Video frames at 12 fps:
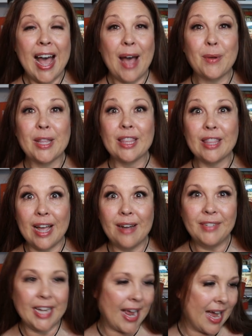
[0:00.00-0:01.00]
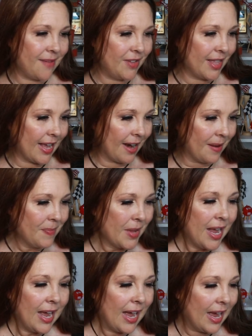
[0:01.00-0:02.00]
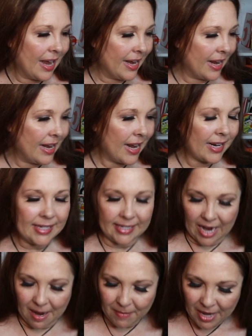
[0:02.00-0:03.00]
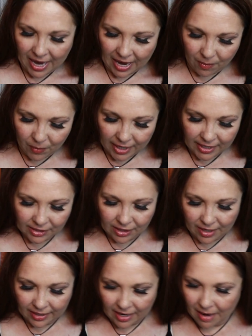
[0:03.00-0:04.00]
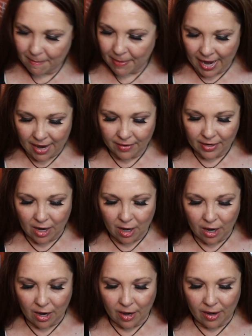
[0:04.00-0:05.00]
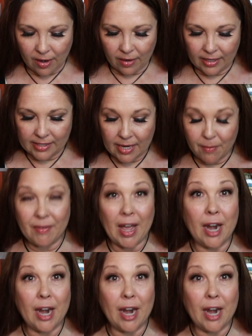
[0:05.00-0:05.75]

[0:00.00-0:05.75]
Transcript: I would love to have you there. And next up, I want to talk about we've